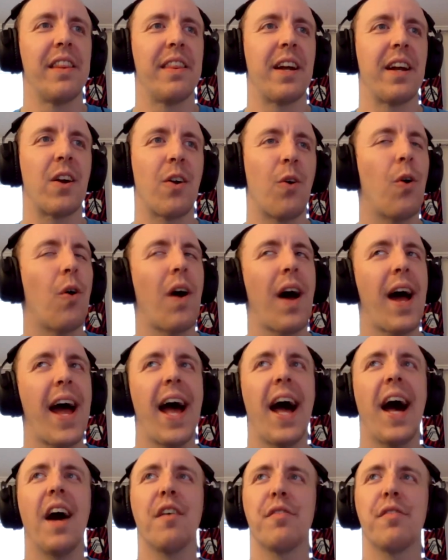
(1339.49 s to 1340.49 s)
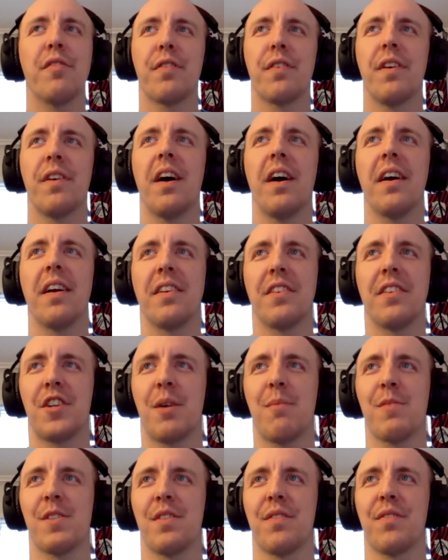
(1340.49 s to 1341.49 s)
their whole half in
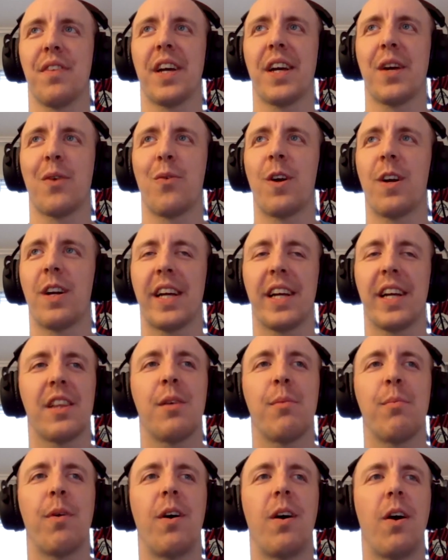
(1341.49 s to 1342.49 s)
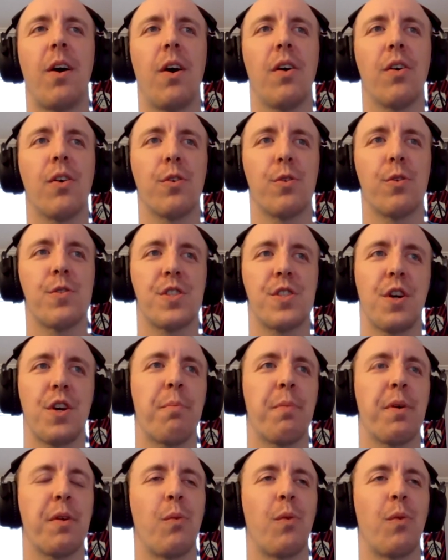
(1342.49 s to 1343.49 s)
terms of like where to get the ball, who's
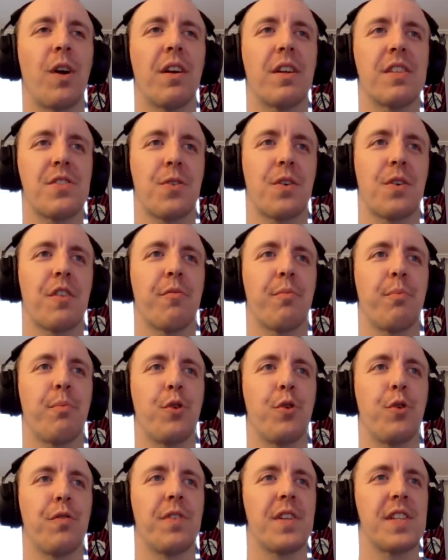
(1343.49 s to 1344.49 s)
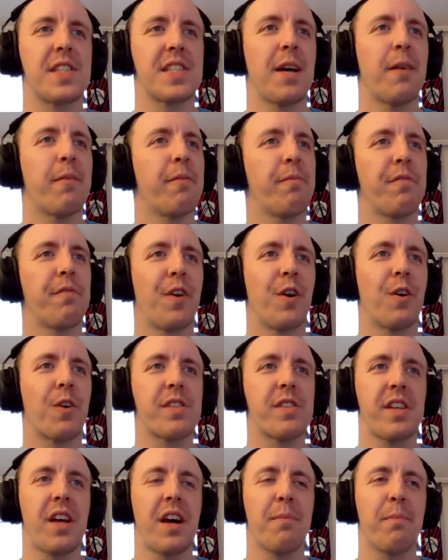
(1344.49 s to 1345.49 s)
open, where to sort of move to set
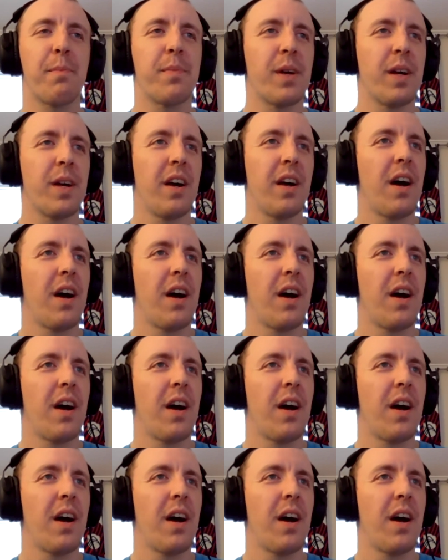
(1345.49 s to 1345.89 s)
folks up.